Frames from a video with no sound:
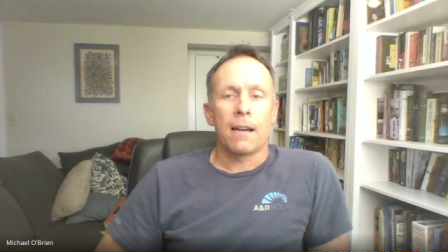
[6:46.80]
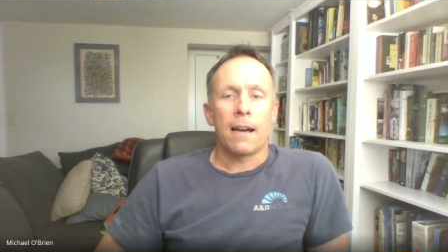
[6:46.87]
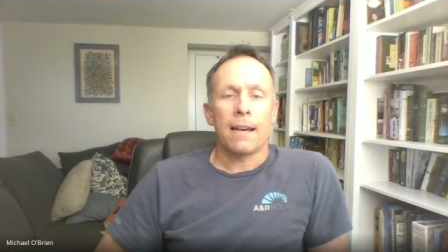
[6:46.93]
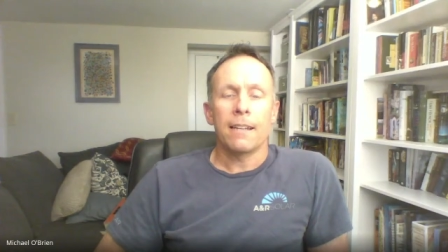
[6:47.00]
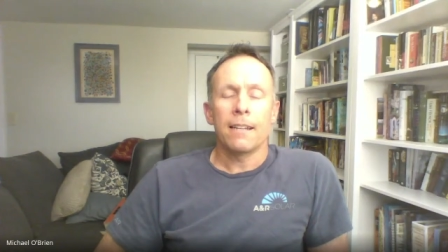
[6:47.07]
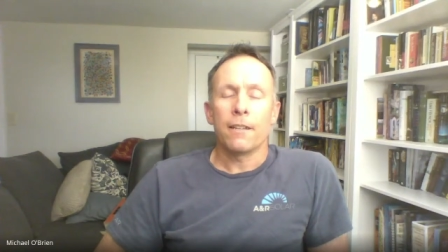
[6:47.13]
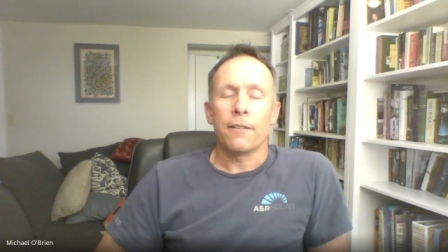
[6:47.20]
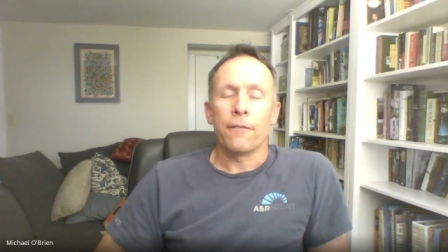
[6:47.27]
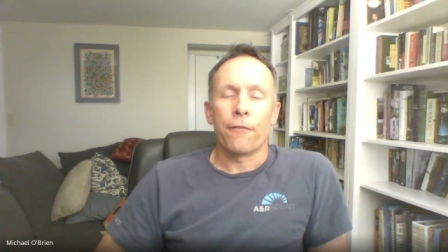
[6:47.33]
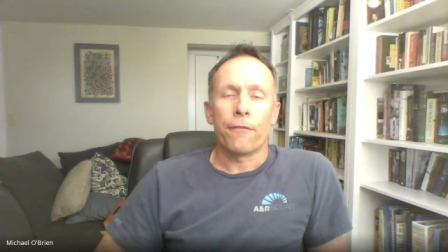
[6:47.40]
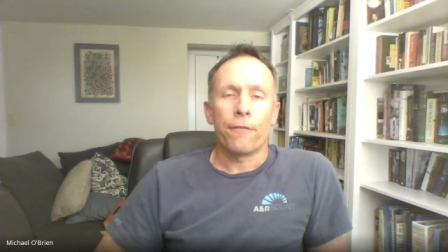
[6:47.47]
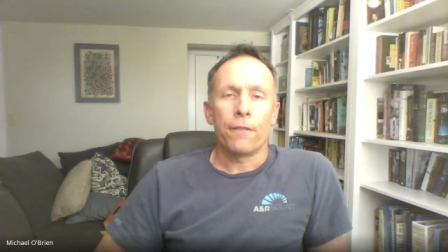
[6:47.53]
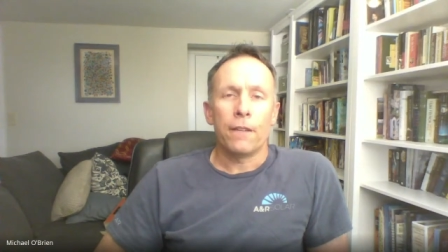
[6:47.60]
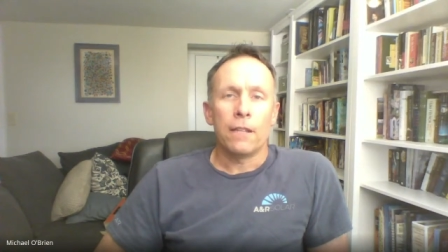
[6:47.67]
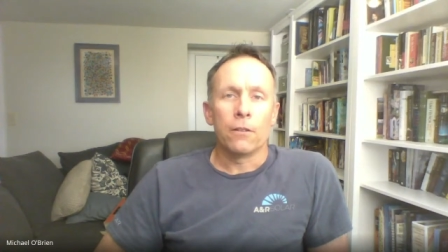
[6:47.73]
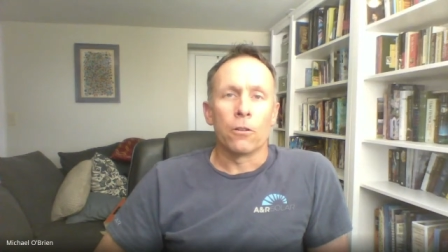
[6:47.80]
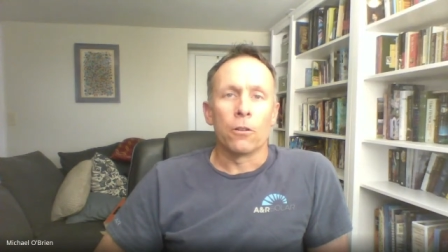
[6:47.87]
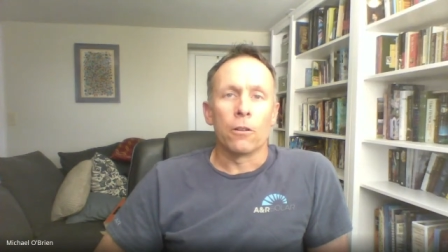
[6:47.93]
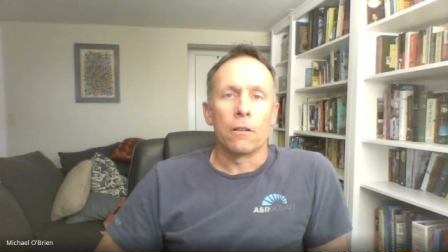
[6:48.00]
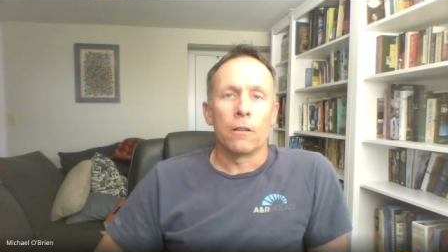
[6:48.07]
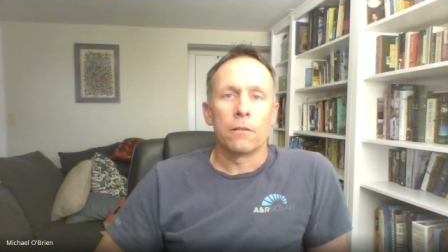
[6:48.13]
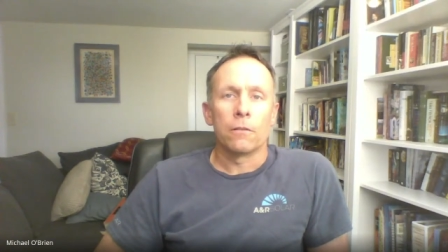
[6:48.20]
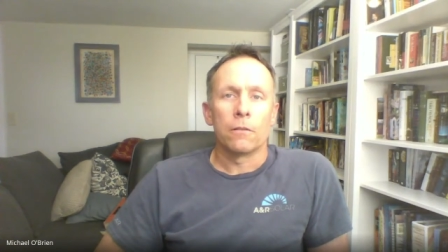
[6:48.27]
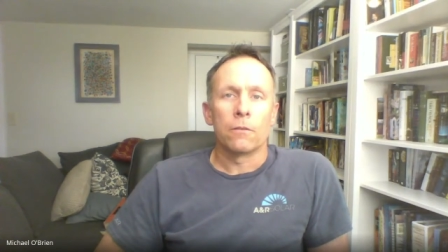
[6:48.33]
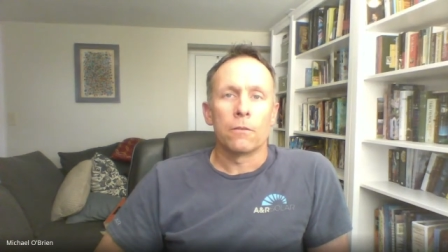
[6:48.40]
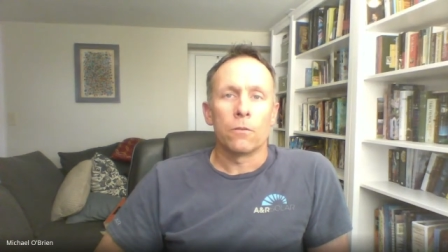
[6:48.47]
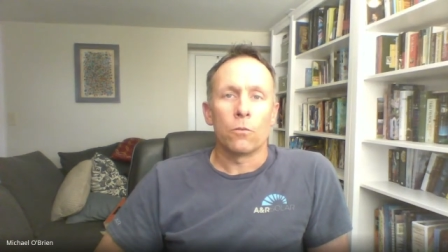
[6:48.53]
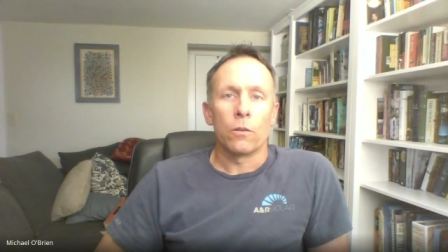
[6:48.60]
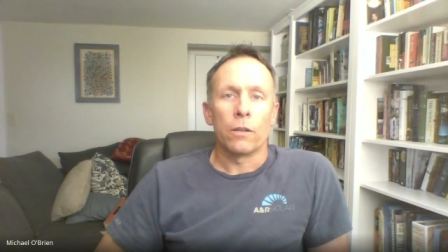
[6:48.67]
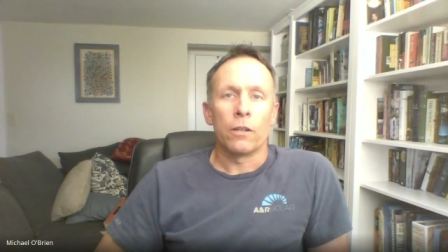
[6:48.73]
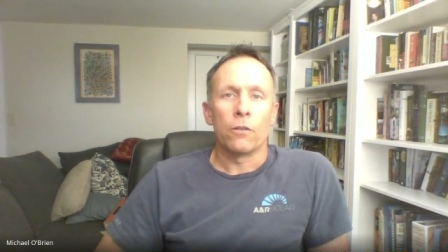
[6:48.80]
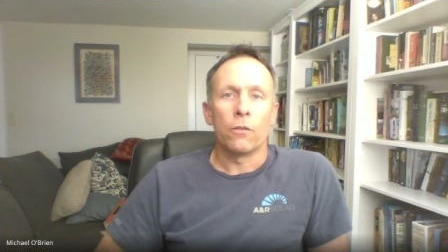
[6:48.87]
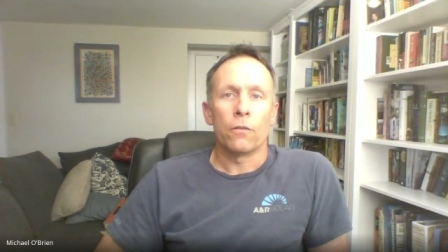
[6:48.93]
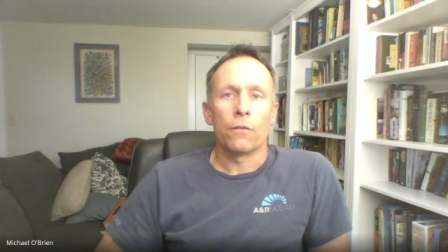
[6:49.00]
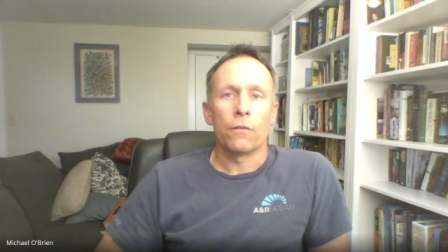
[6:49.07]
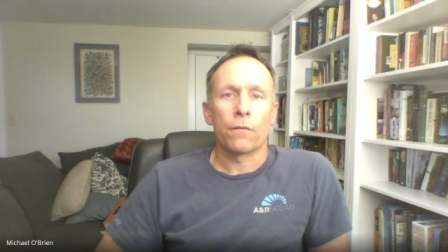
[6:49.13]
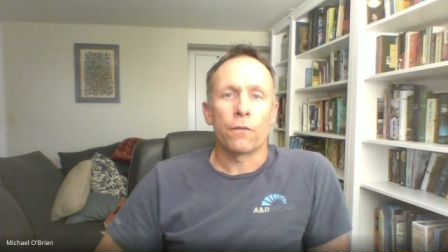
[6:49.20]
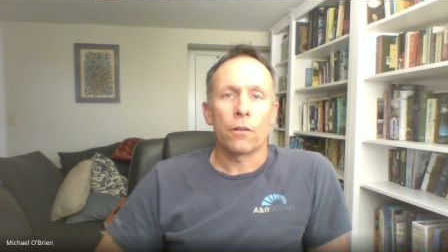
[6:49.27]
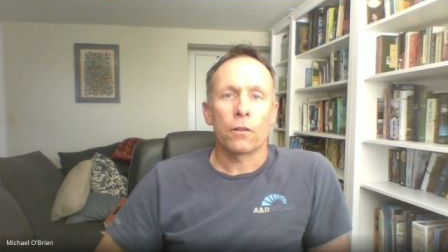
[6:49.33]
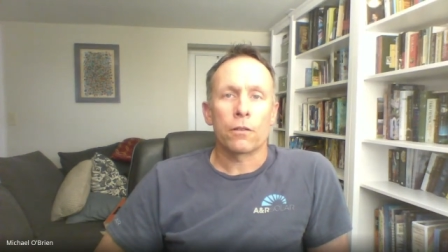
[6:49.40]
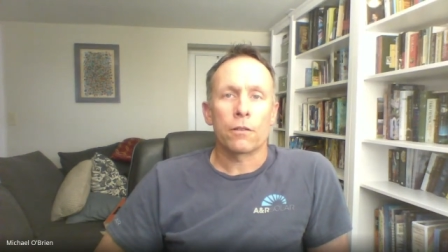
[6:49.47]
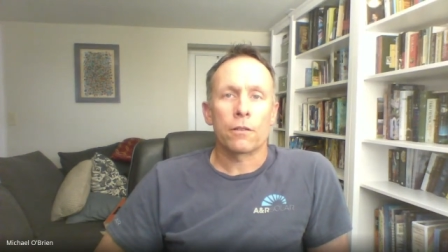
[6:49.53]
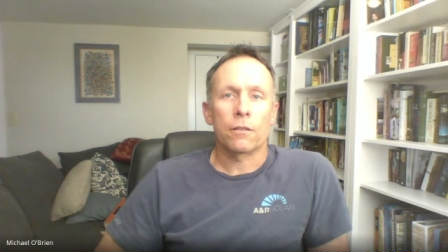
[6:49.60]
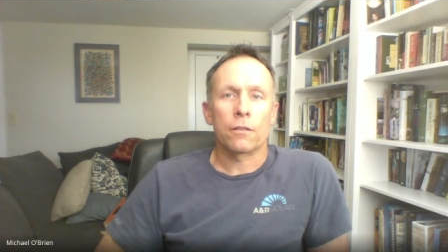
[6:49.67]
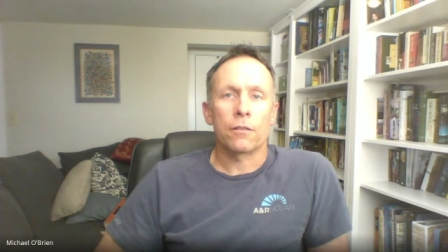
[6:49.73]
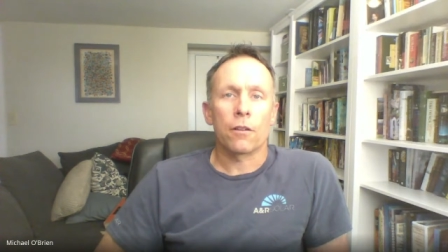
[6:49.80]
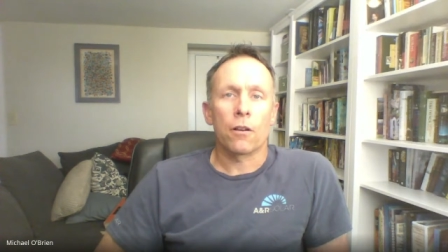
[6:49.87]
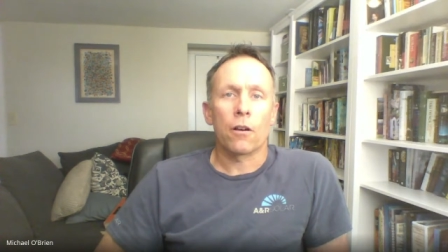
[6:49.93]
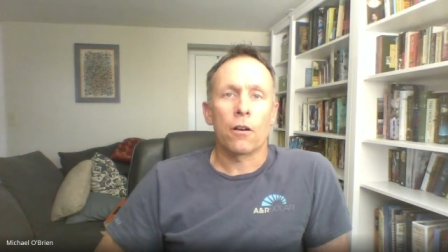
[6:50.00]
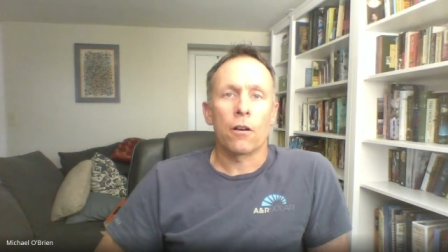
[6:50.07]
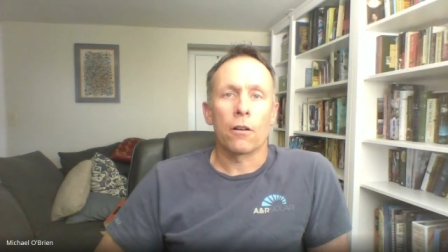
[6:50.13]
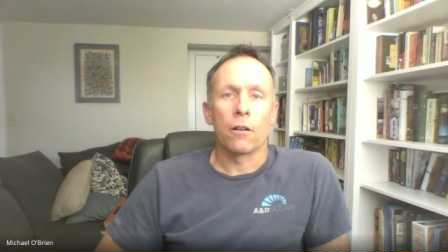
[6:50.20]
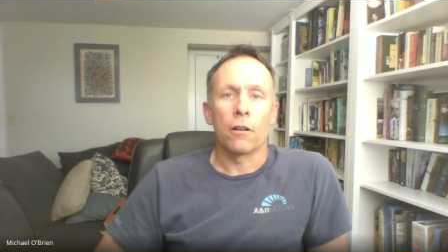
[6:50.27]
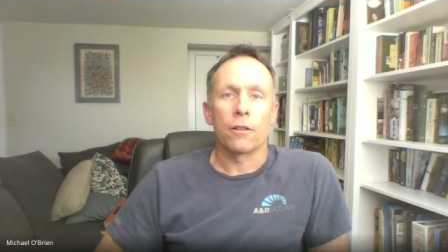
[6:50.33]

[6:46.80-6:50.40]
How did it feel when you first saw